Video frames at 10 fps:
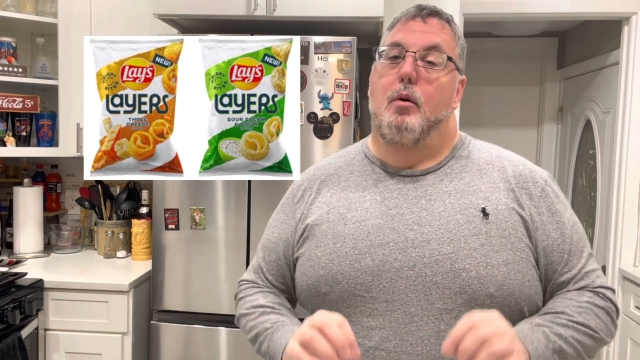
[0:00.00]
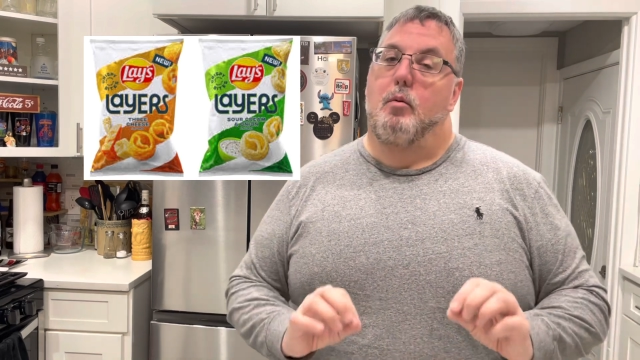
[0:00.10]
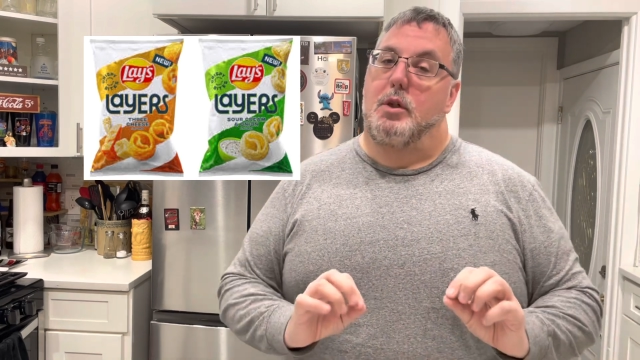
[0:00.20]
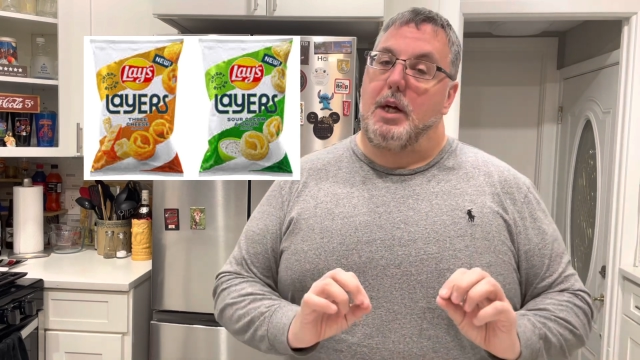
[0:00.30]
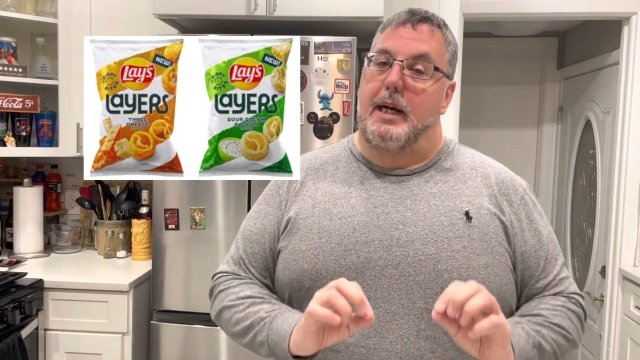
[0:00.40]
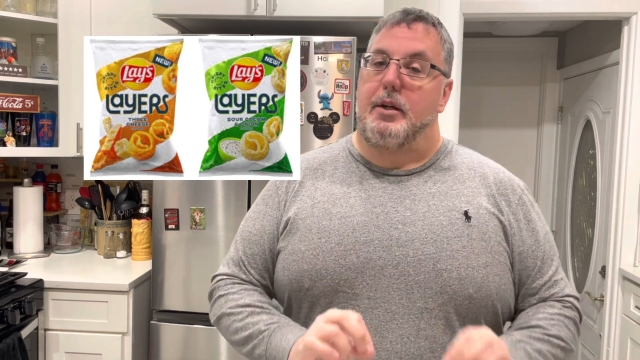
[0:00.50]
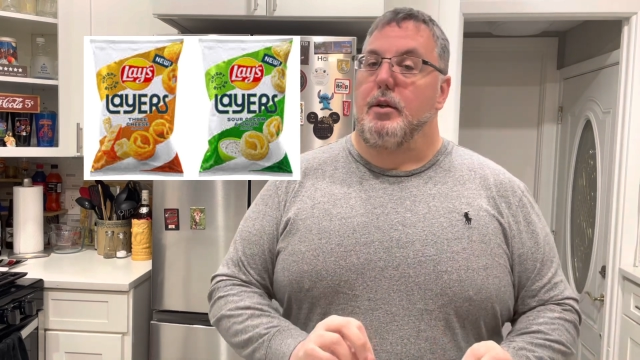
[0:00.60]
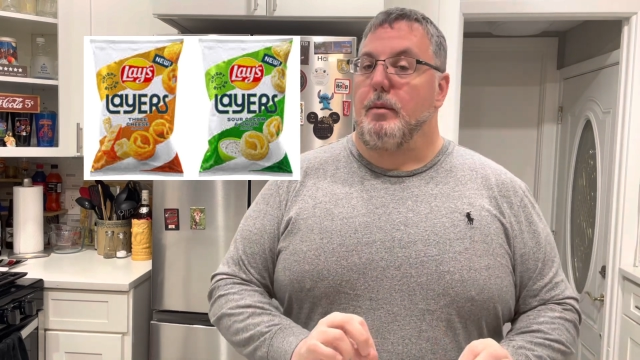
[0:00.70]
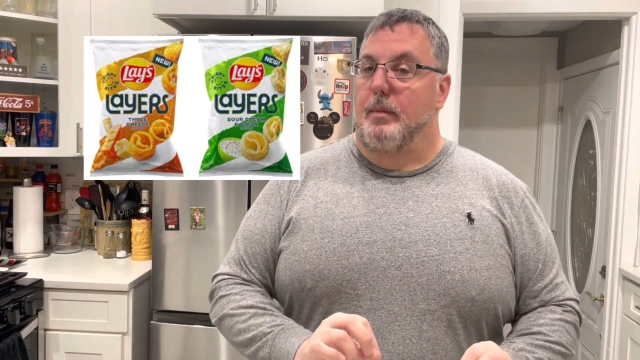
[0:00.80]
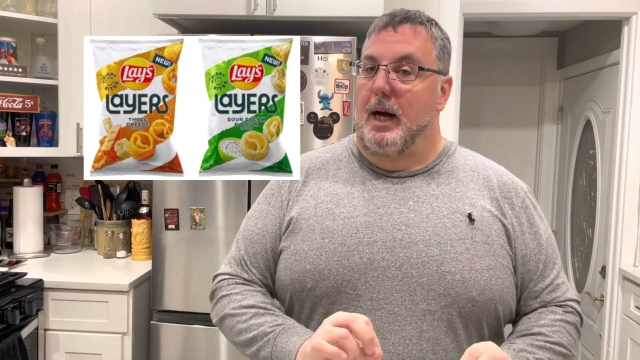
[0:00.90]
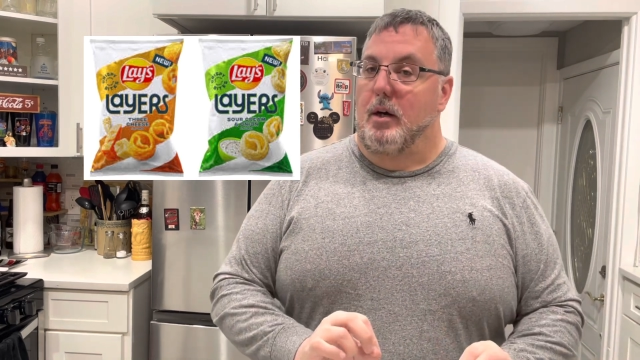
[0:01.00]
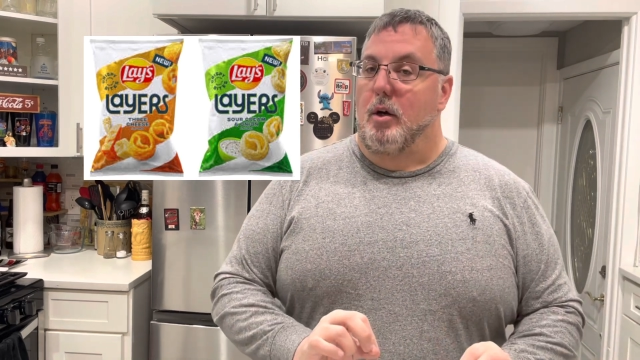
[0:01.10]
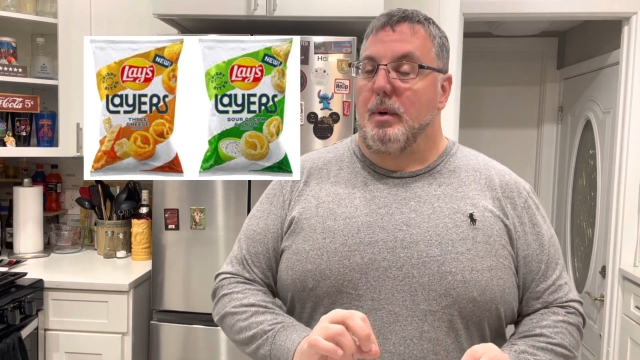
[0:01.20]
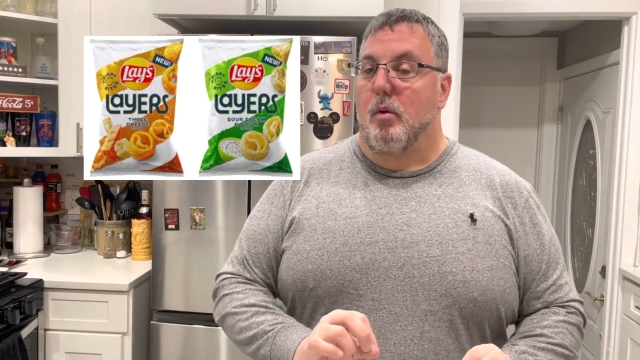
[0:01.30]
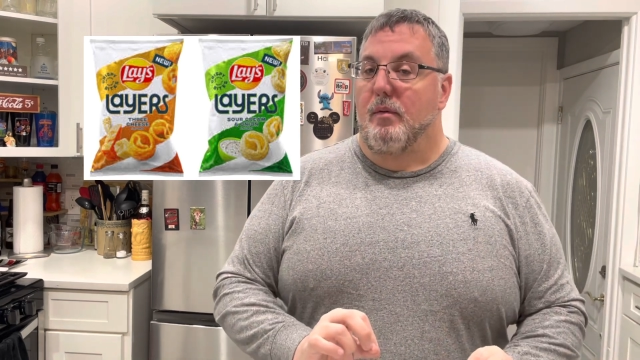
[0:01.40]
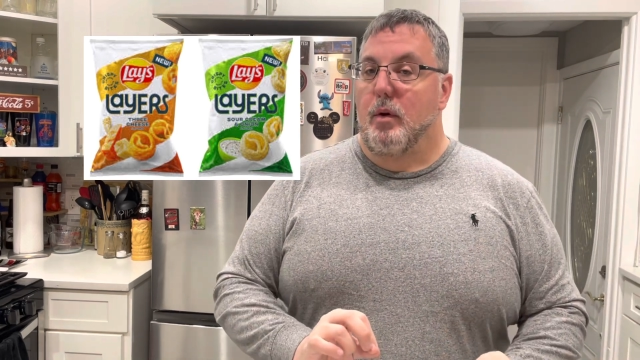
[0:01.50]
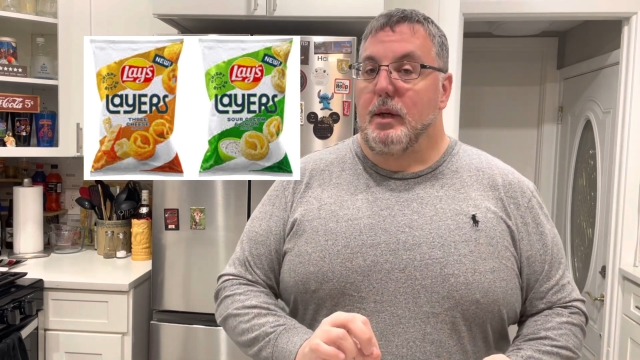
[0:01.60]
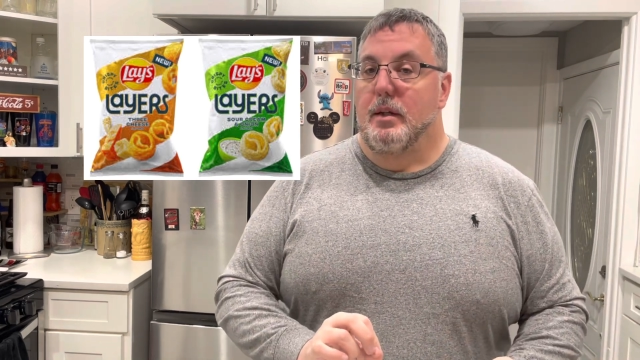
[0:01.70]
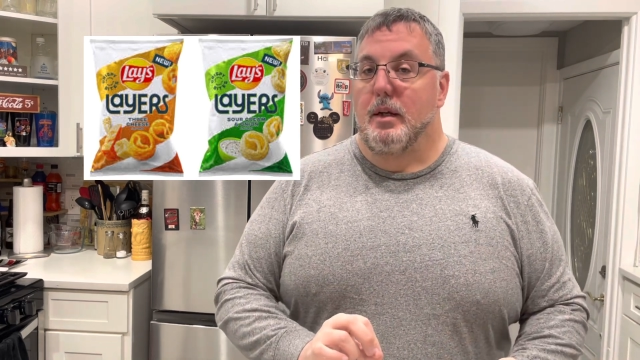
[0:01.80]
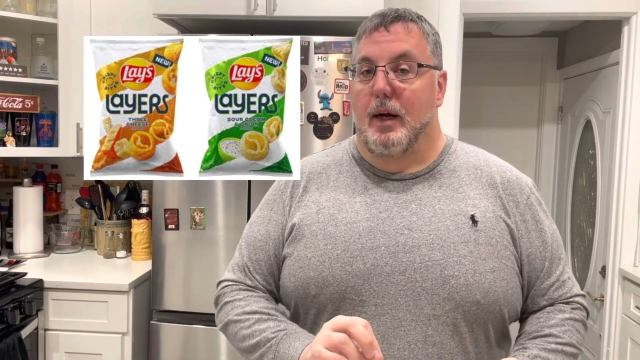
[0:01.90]
which I'm not going to be reviewing
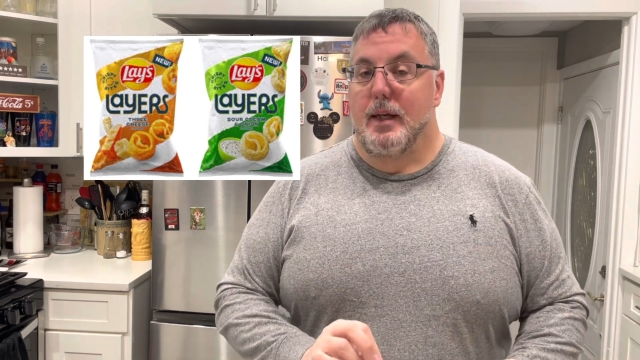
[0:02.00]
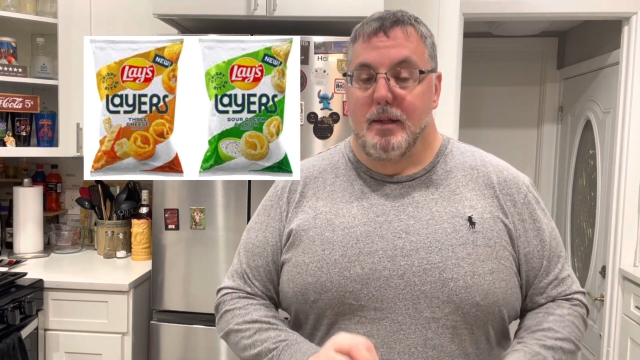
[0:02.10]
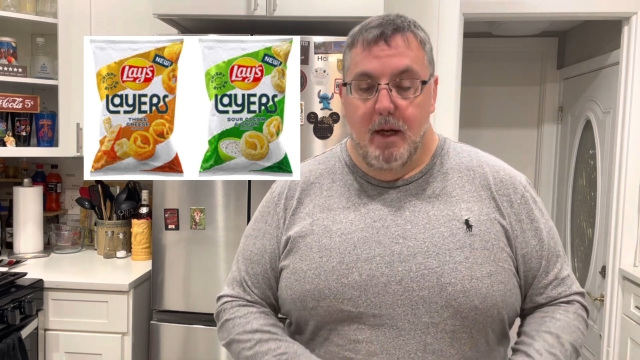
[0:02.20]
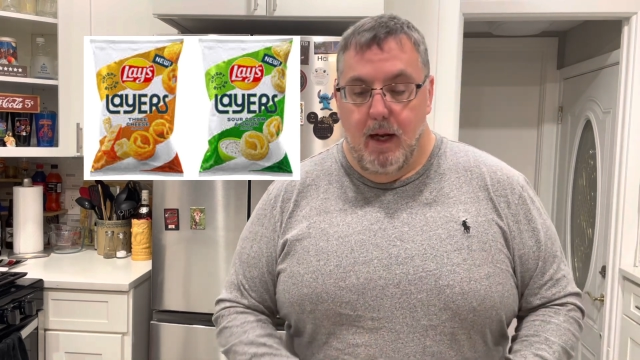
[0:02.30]
tonight,